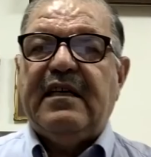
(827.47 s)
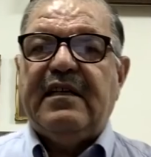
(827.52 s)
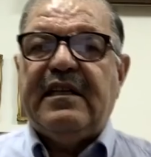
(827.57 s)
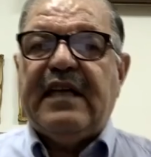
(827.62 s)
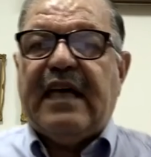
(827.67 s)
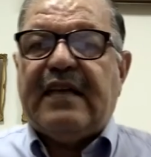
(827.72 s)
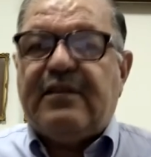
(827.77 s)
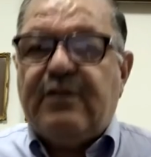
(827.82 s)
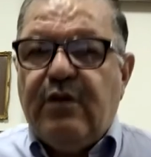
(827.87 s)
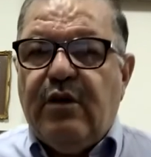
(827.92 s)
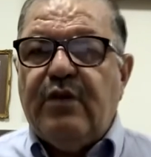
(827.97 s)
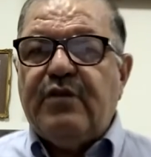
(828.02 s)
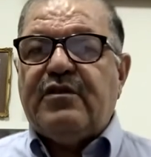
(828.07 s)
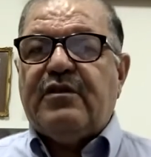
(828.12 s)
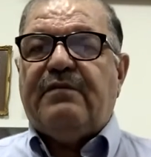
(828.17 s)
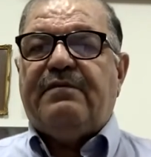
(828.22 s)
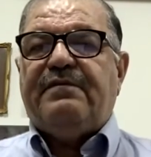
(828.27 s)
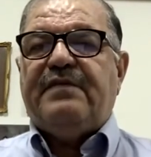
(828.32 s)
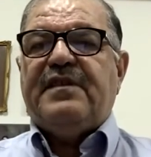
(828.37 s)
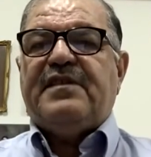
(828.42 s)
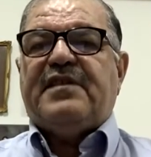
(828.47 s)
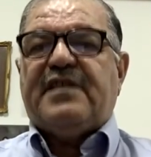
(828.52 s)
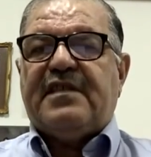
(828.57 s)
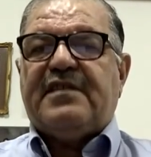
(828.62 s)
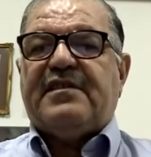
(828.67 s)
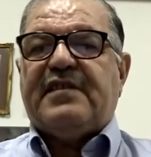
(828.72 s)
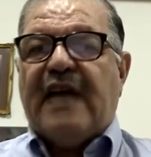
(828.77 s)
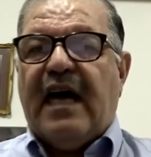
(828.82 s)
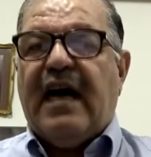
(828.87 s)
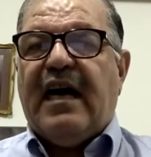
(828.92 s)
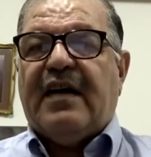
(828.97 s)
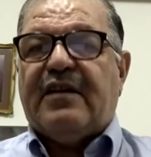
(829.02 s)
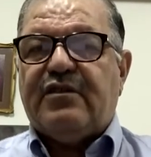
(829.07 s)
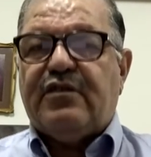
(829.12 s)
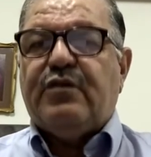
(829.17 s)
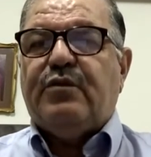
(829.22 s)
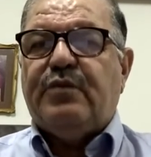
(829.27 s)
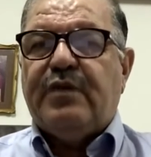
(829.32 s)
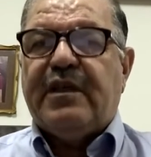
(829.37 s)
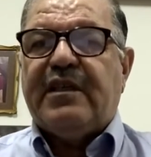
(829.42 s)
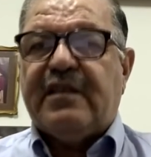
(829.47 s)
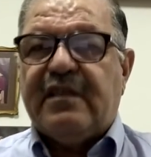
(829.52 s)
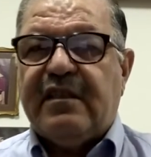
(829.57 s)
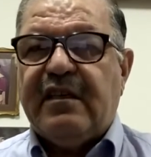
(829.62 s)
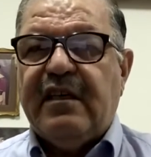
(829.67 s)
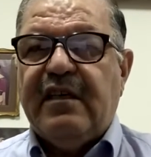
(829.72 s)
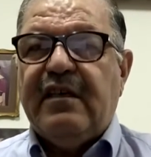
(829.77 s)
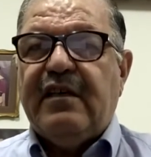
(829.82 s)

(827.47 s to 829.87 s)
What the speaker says: that laws of physics are doing